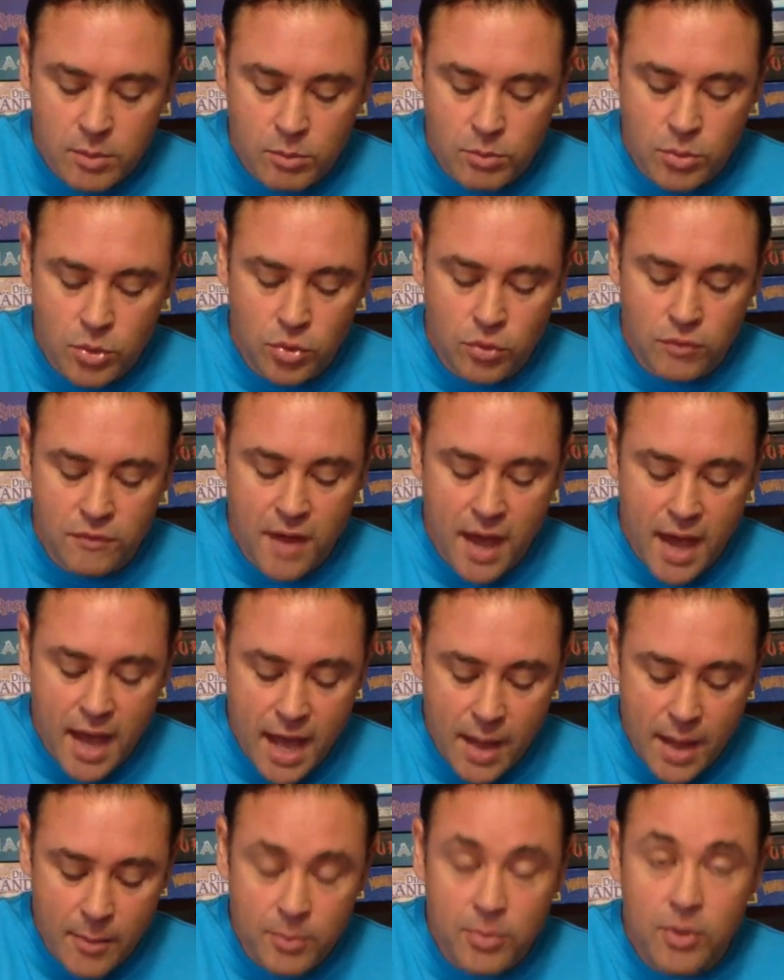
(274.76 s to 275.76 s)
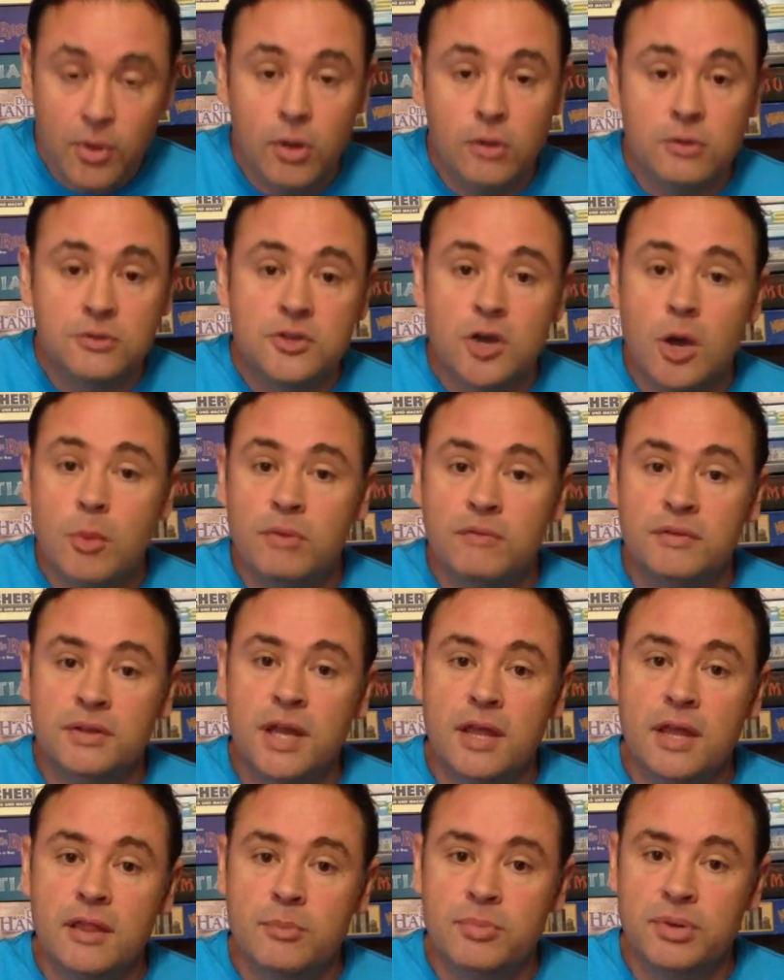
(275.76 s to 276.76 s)
move up on top of
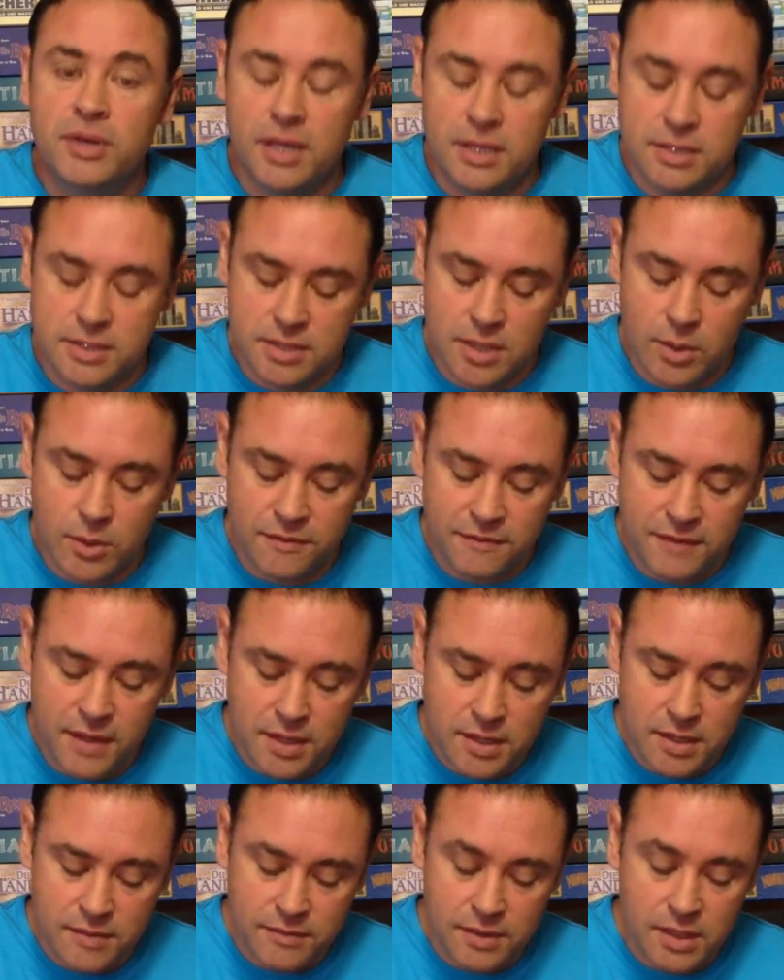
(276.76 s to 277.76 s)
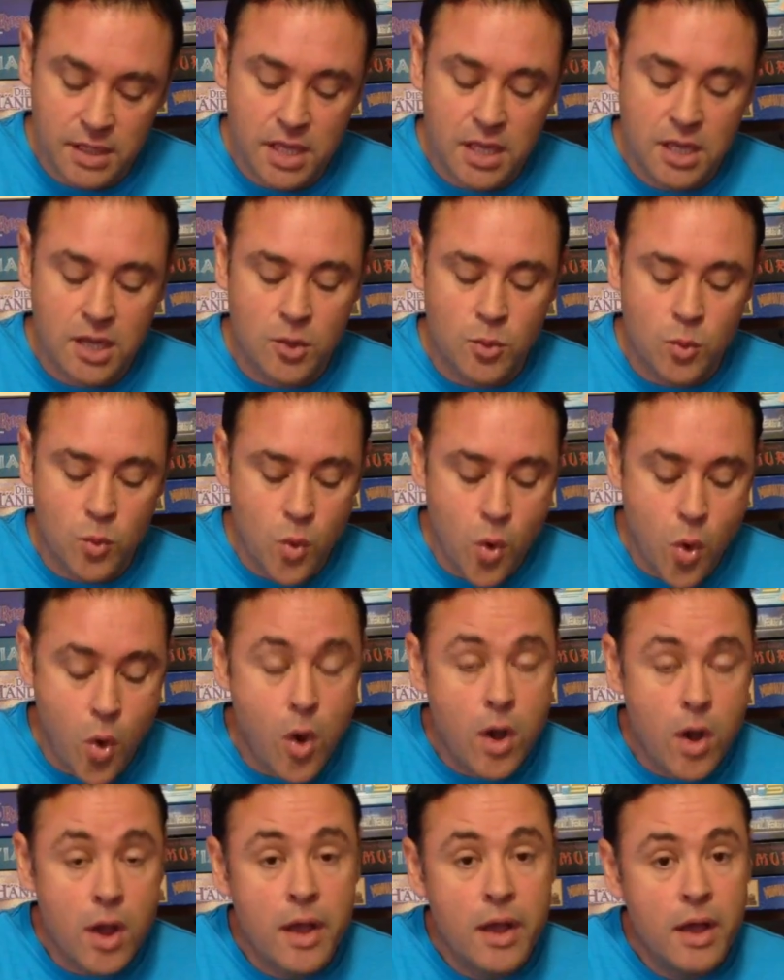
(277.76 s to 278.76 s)
another piece. So effectively he can
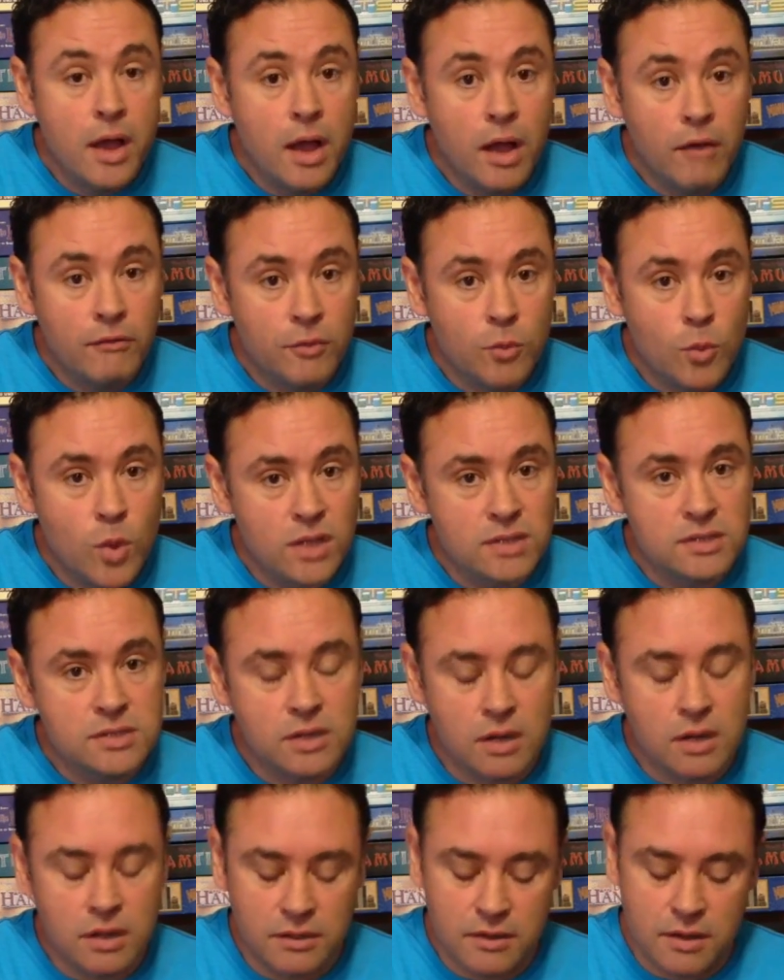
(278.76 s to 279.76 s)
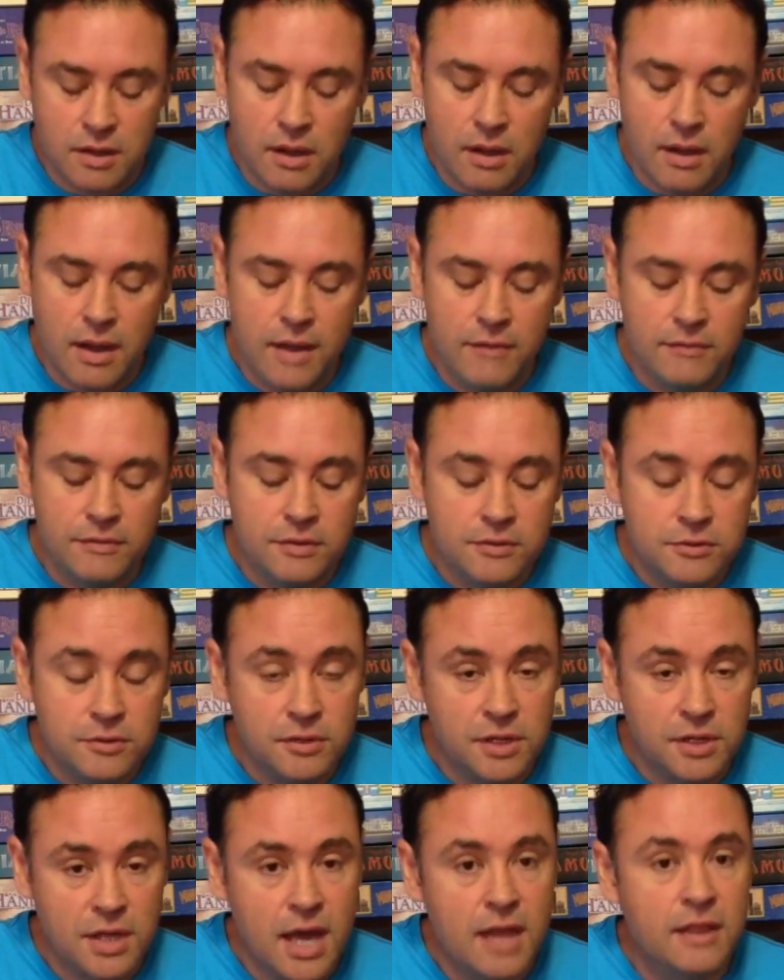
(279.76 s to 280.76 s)
walk from one side of the hive
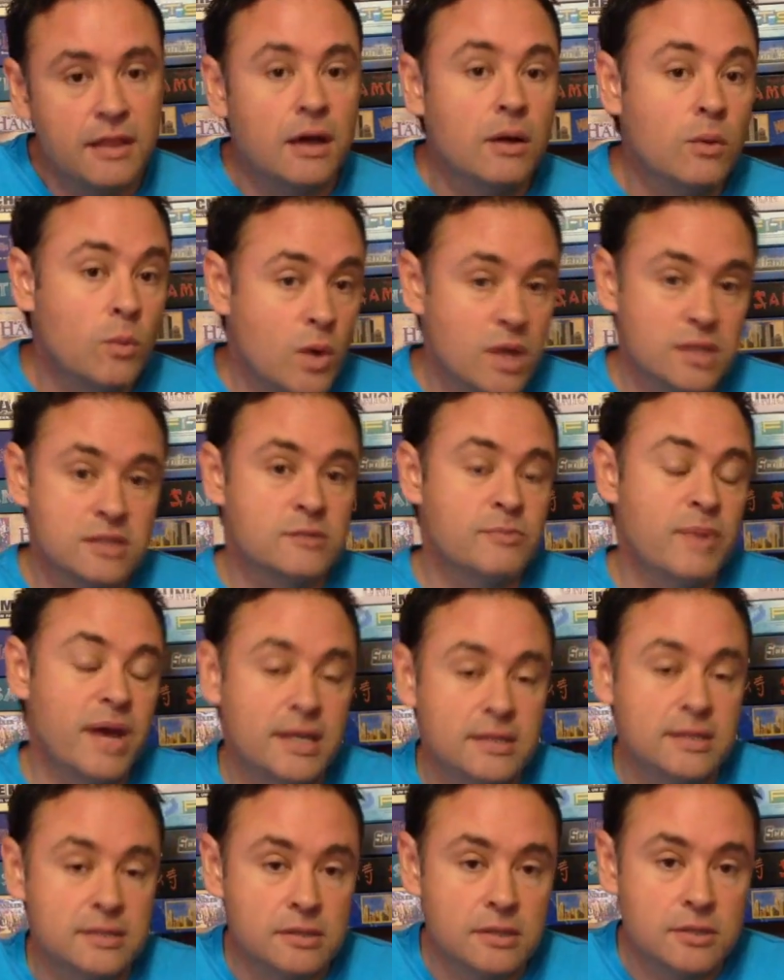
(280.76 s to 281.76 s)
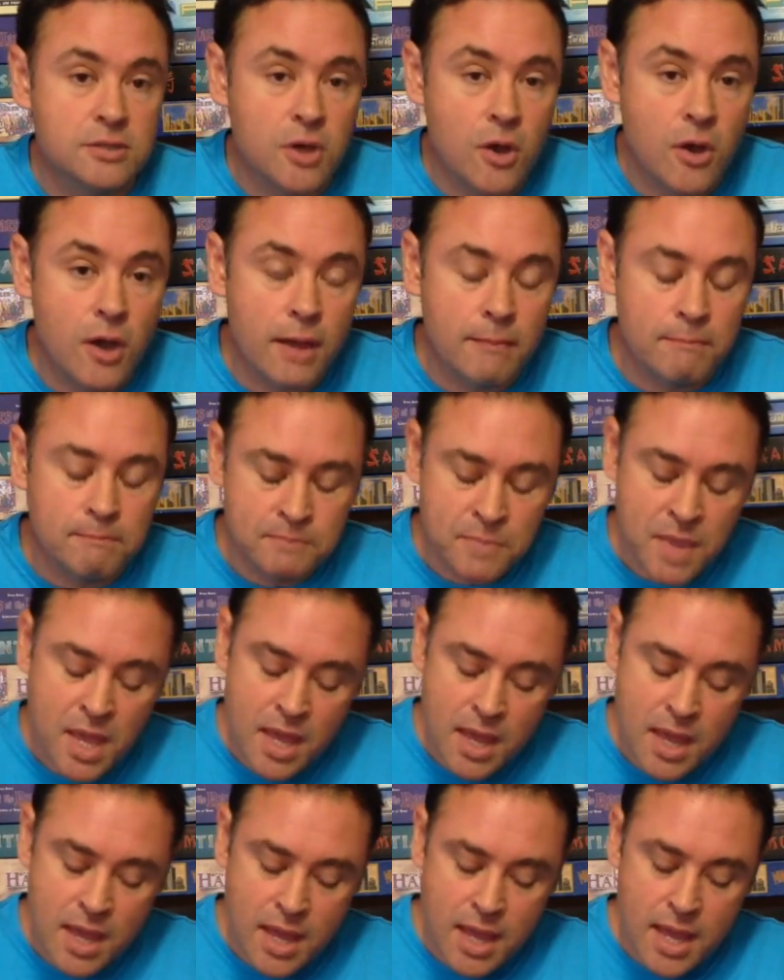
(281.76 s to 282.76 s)
to the other, 1 space at a time.
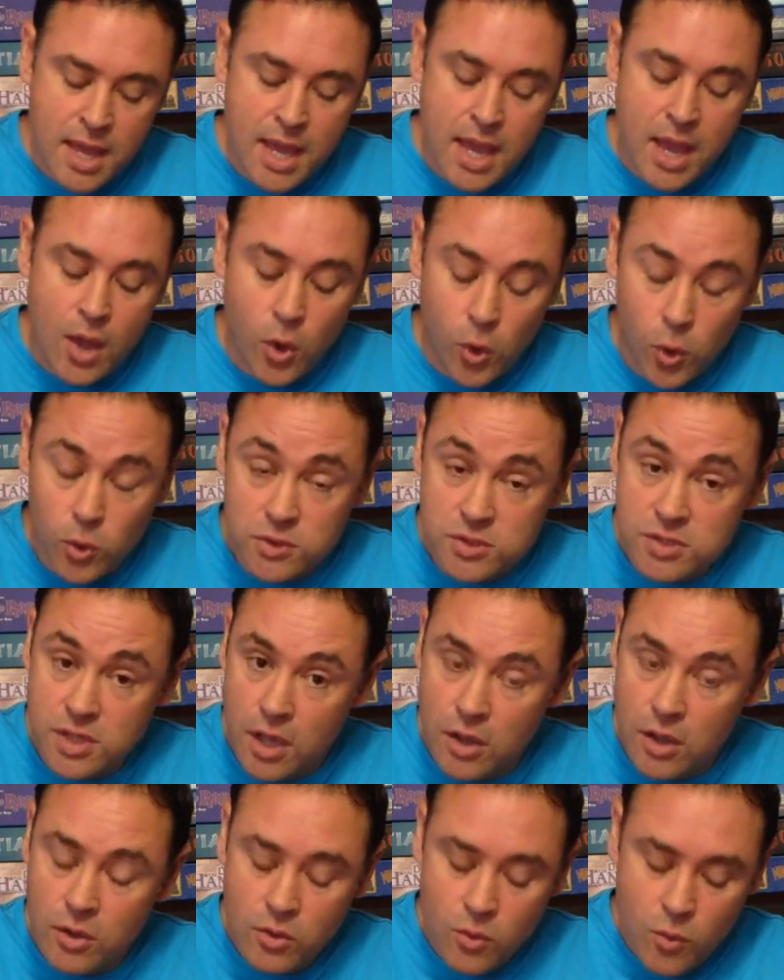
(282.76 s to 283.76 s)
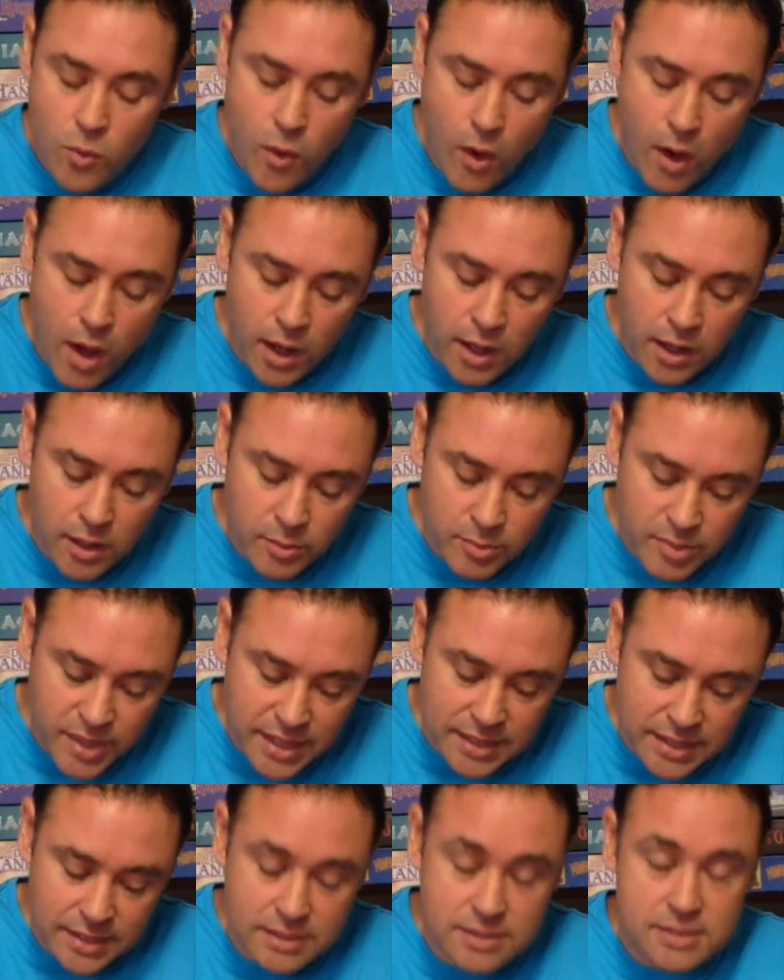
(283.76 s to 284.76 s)
Also, while a
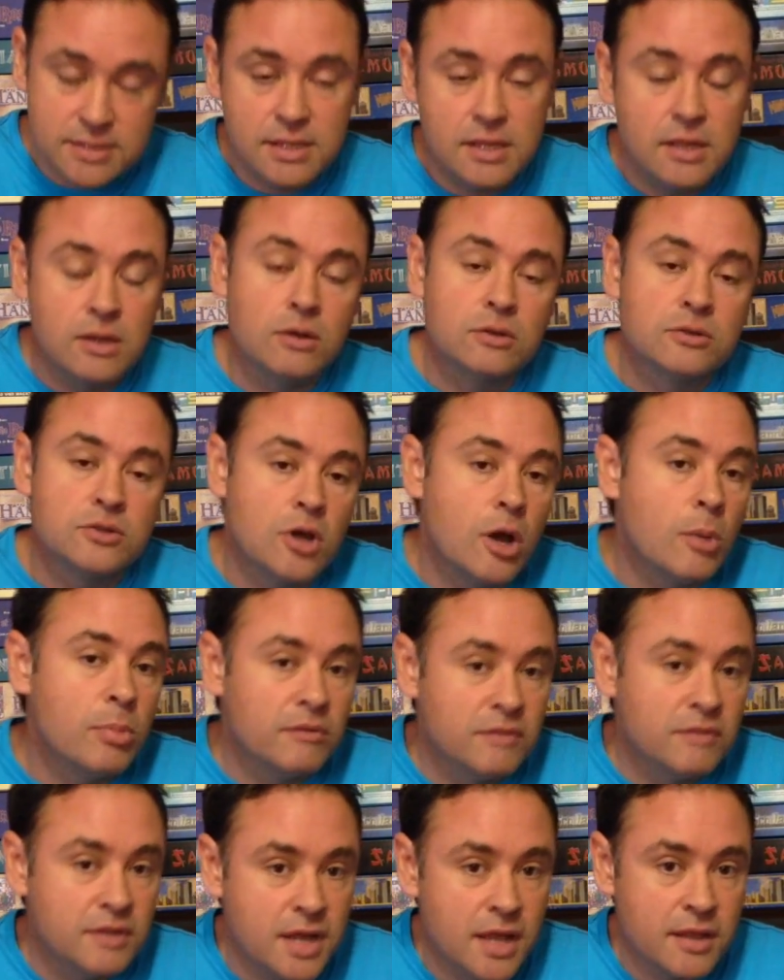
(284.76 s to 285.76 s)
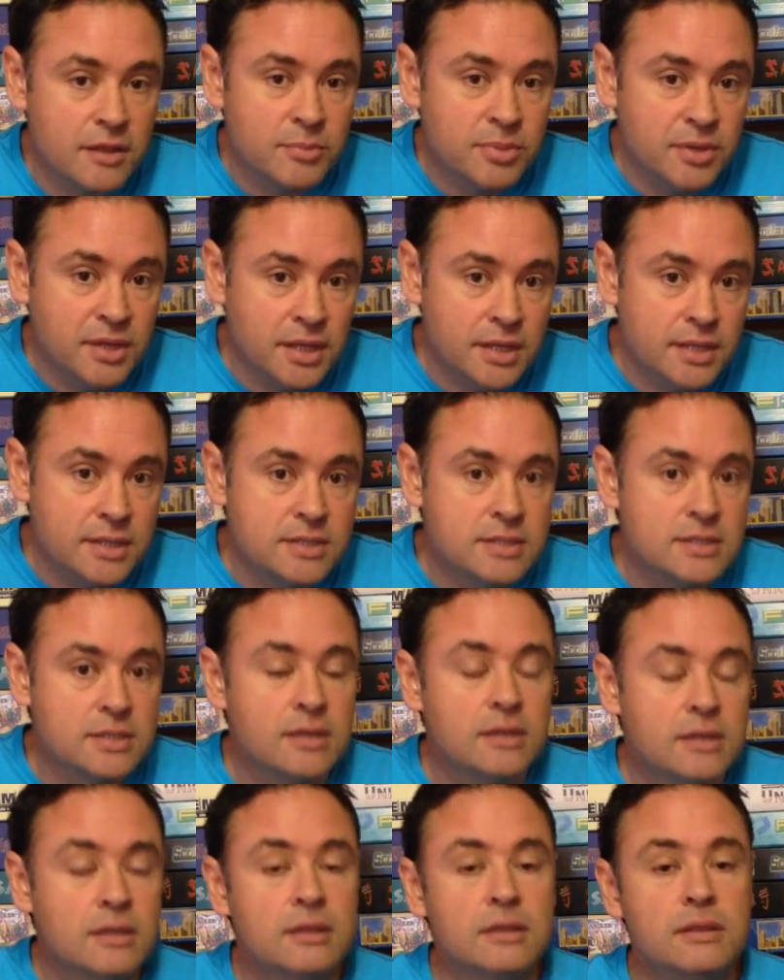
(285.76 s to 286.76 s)
beetle is sitting on top of another piece,